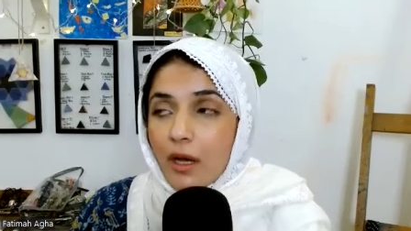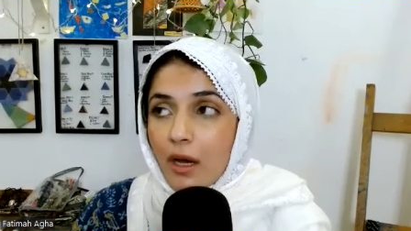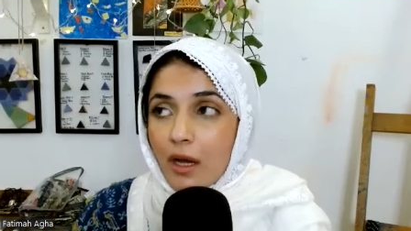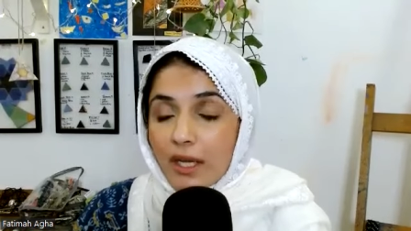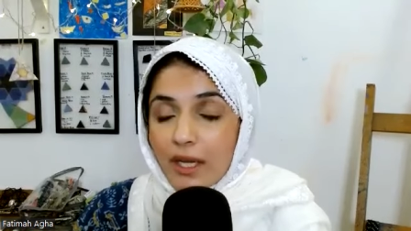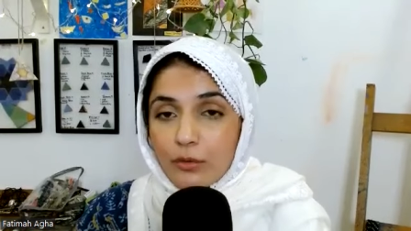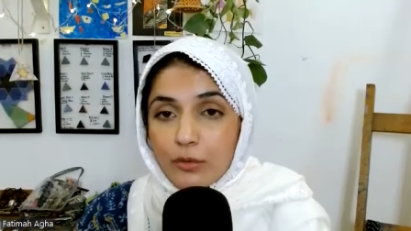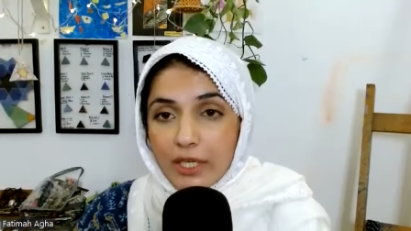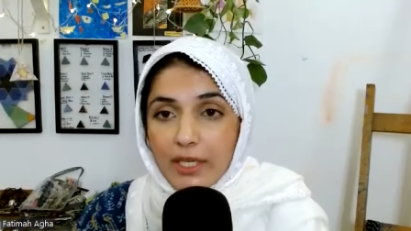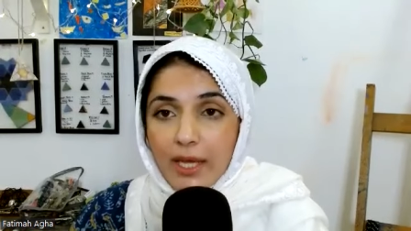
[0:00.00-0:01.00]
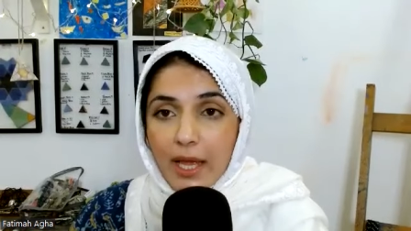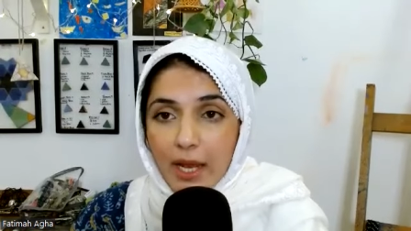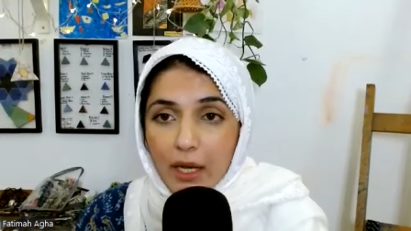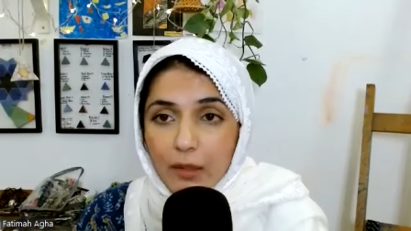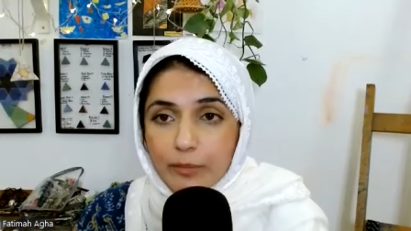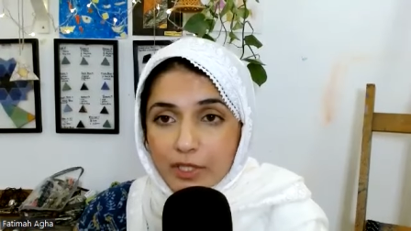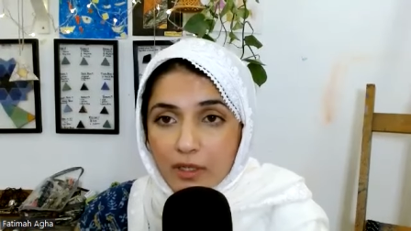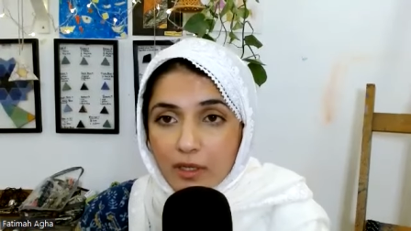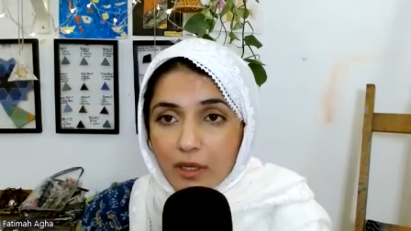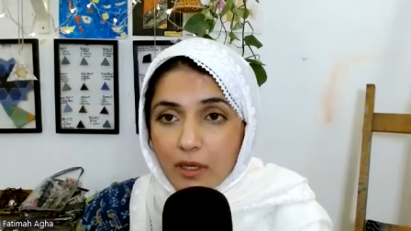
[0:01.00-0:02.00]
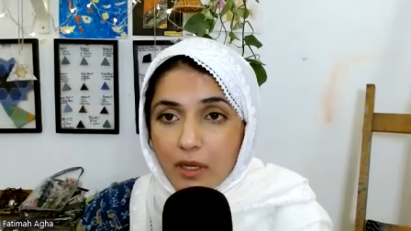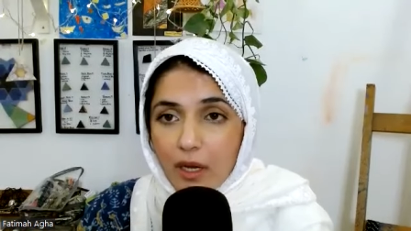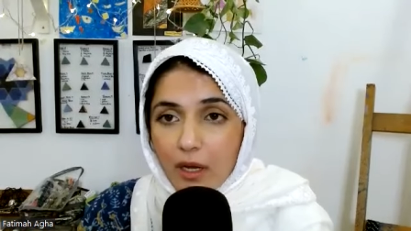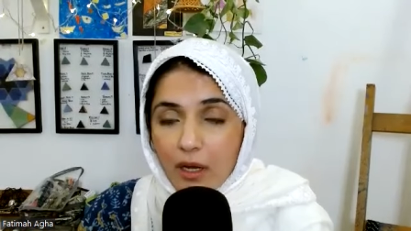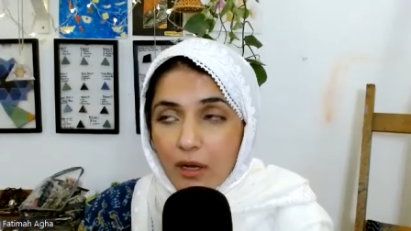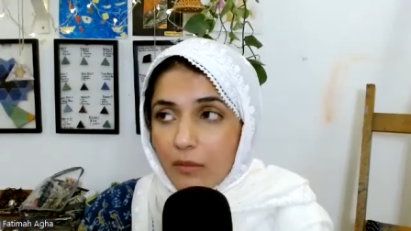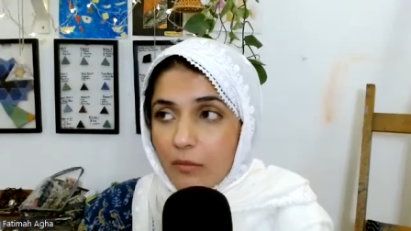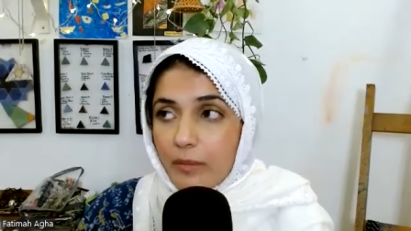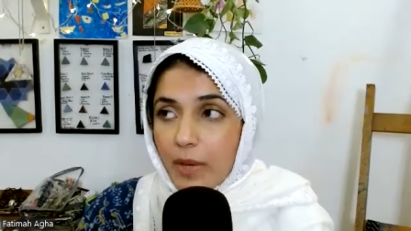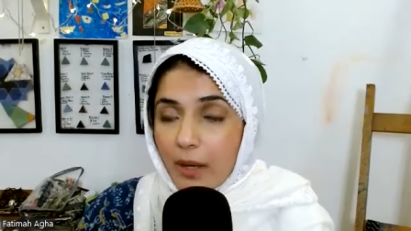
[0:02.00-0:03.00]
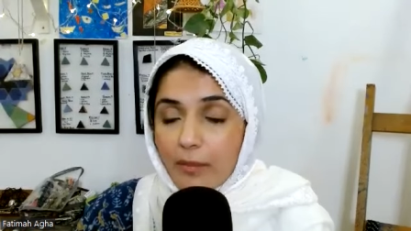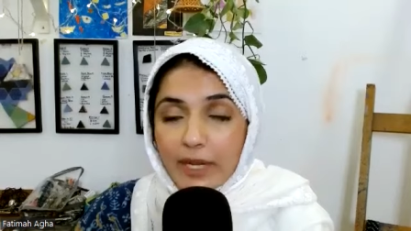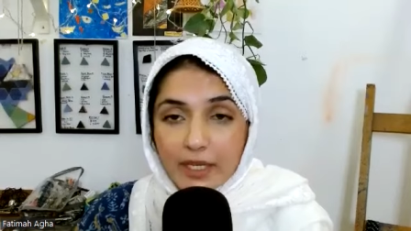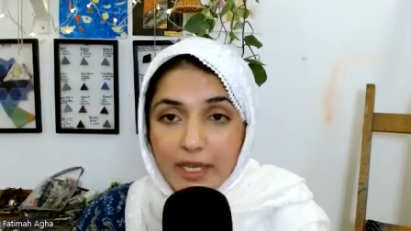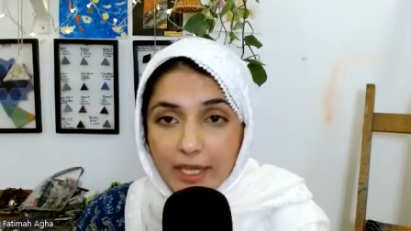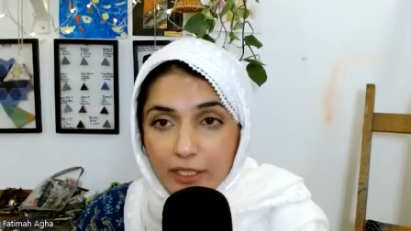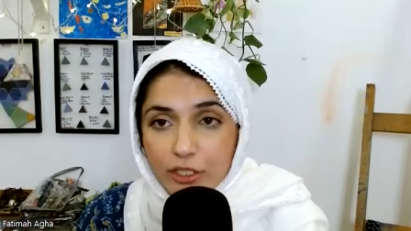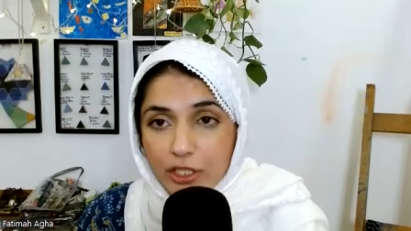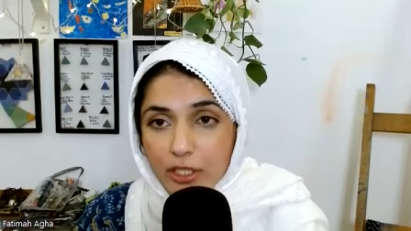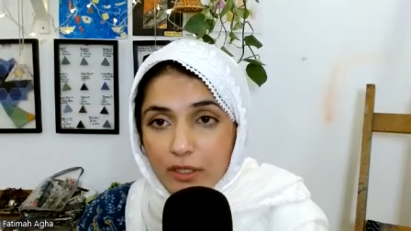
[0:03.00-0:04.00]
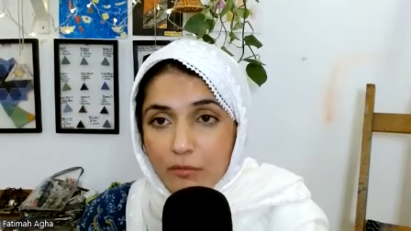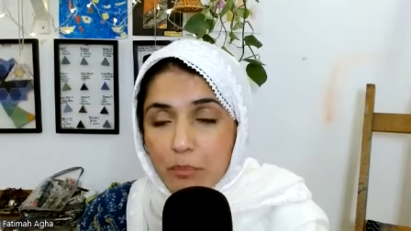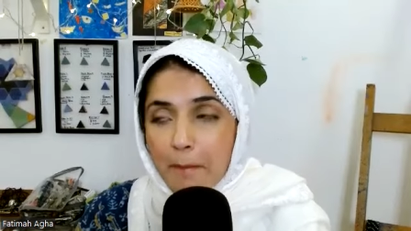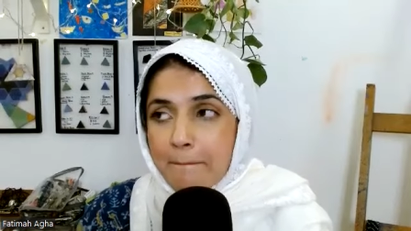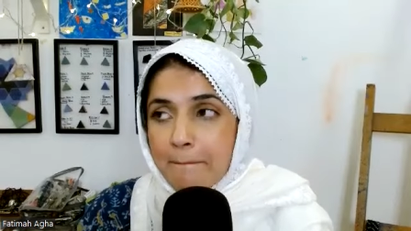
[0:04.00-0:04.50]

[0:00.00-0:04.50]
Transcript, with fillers: uh, get really helped uh, by medication.